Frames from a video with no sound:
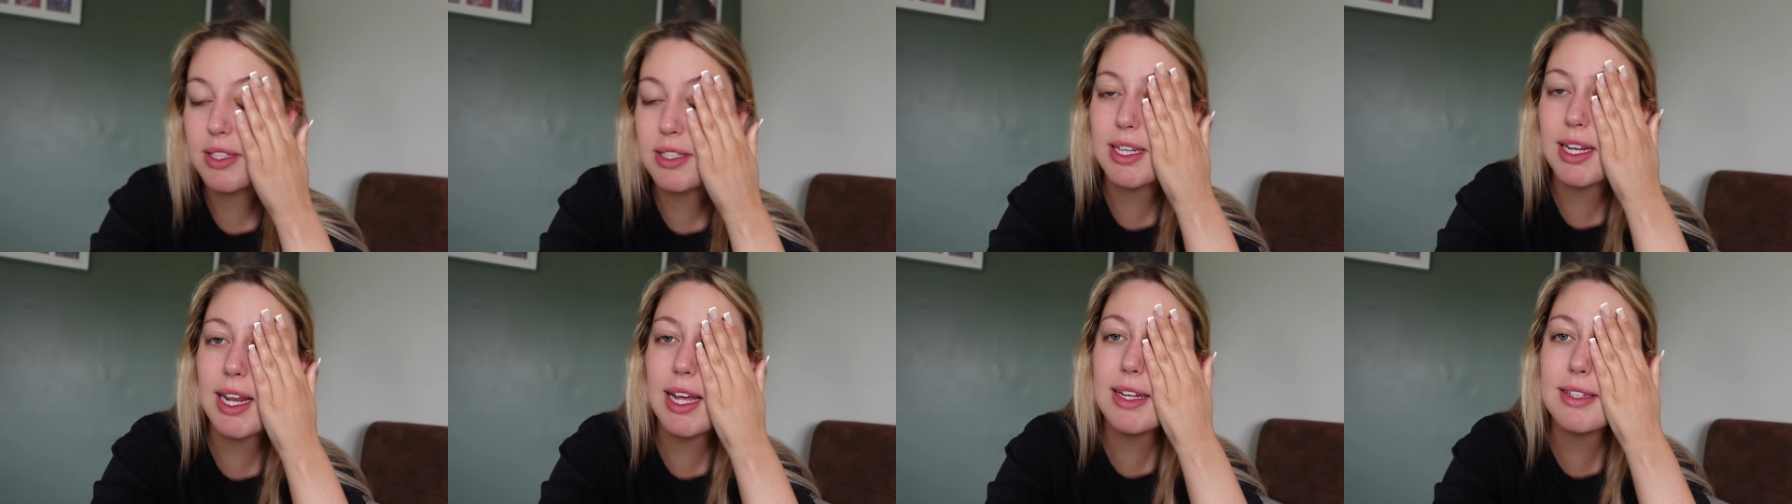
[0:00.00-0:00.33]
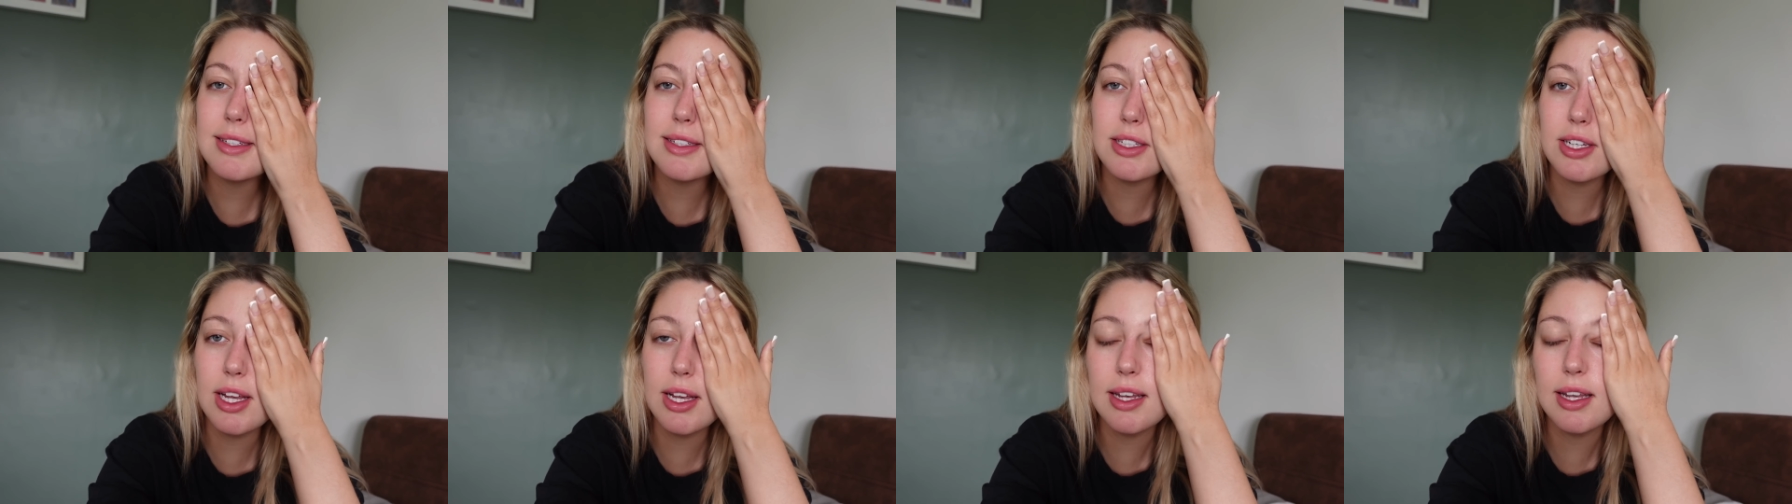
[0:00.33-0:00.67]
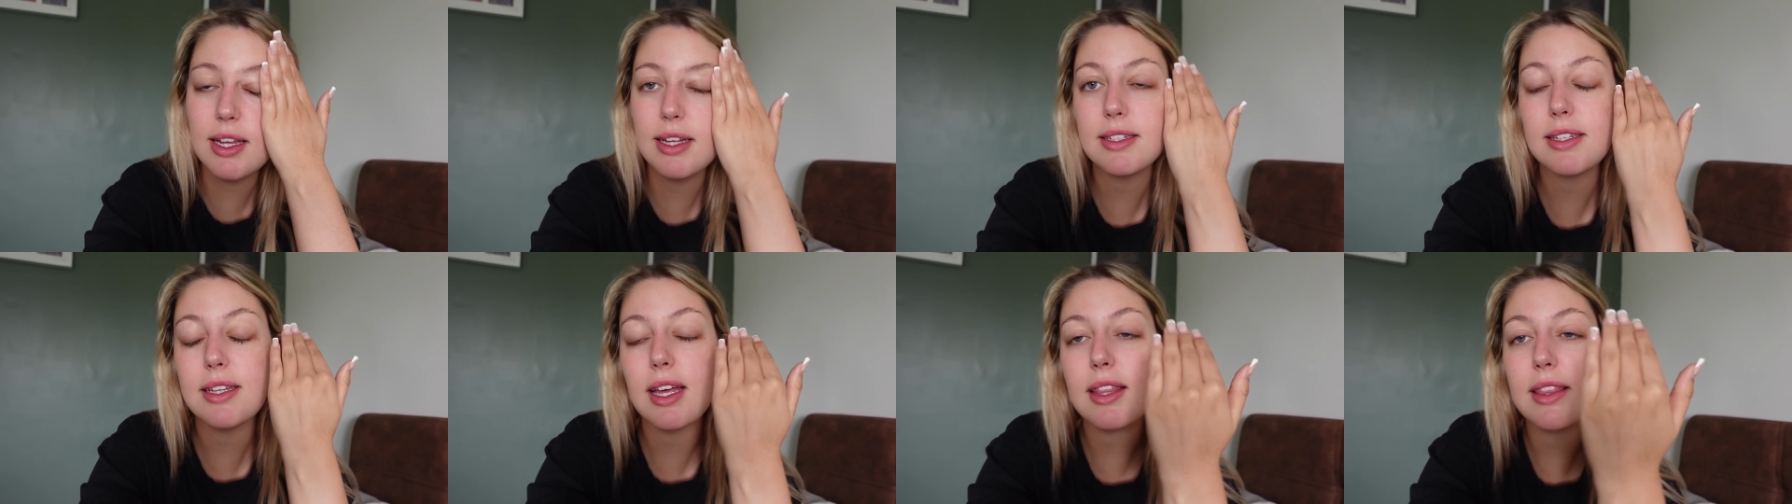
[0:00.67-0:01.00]
today's agenda
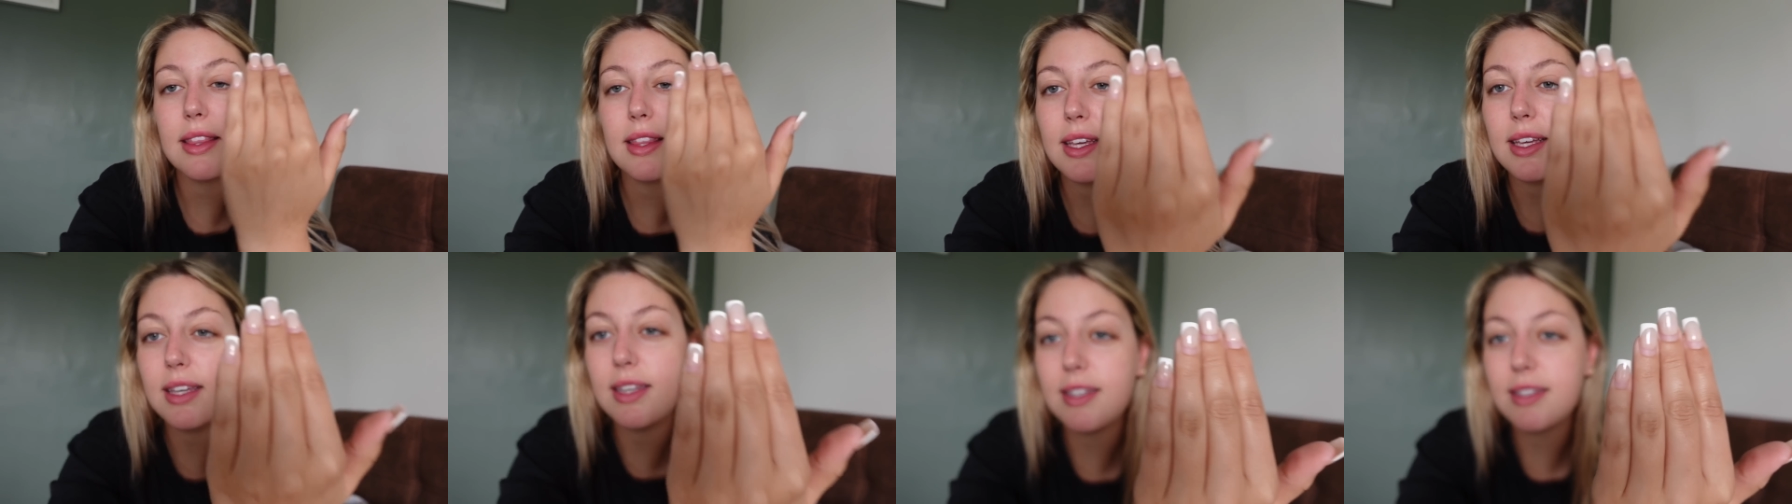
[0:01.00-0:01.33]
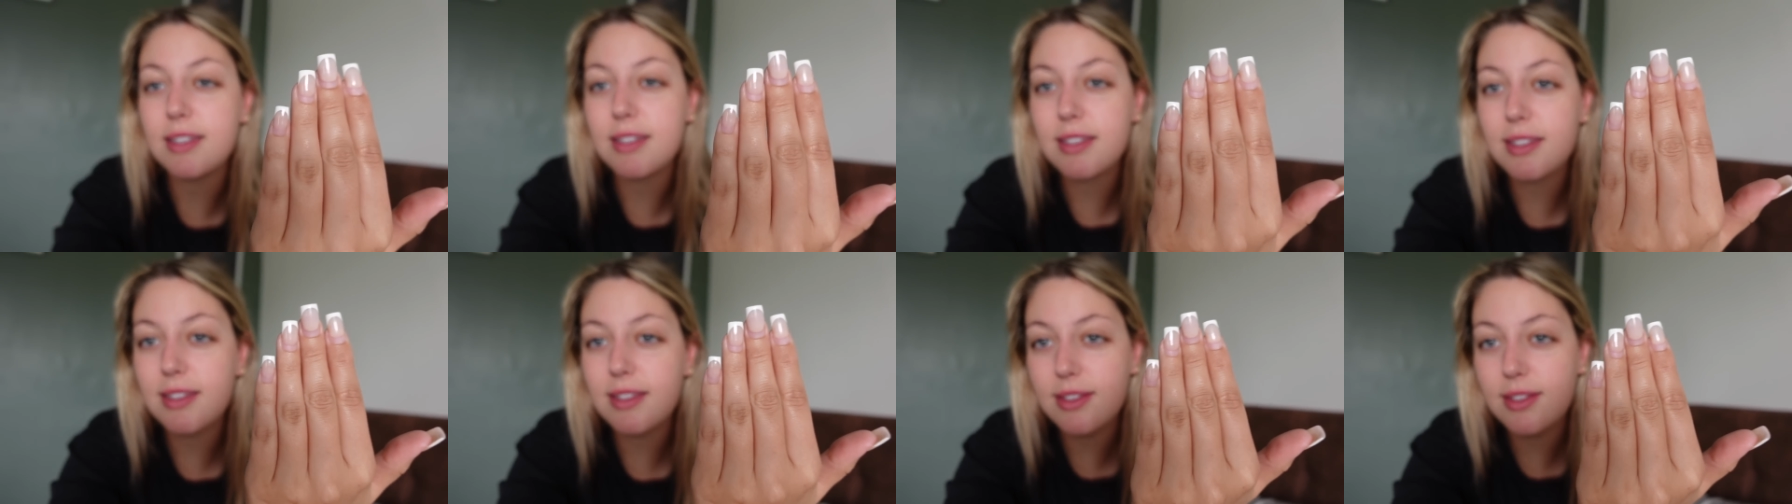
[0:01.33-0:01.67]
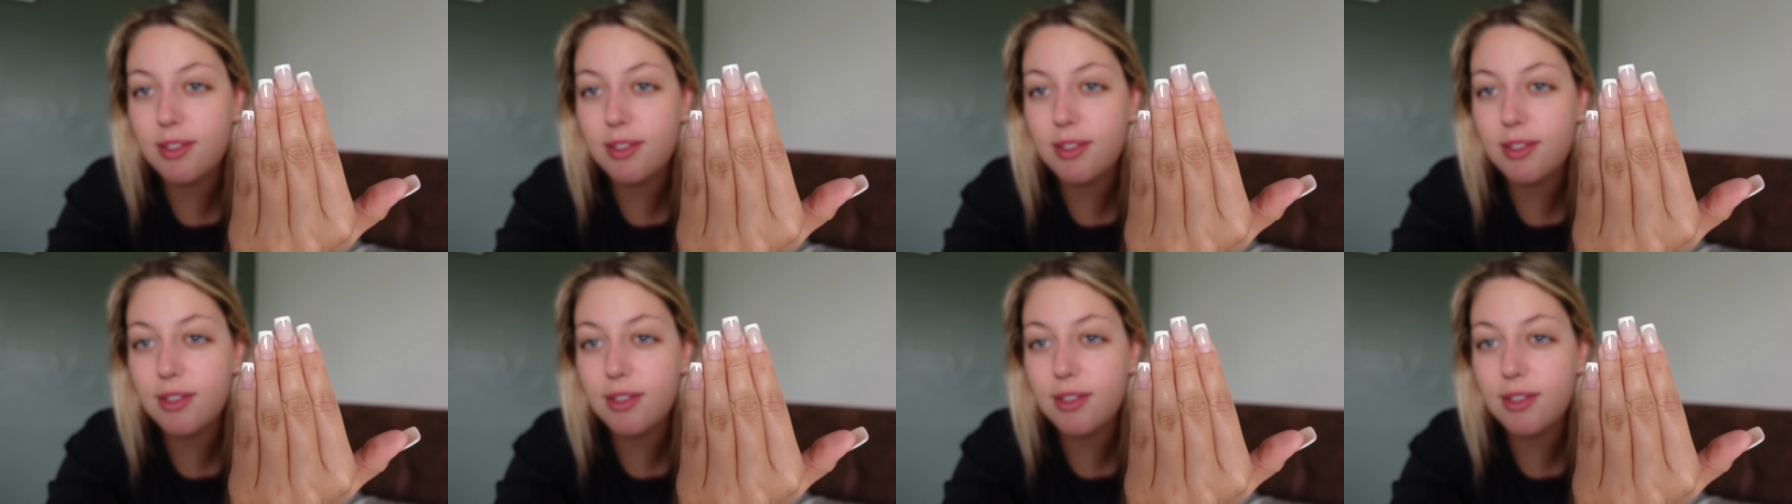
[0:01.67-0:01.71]
is get these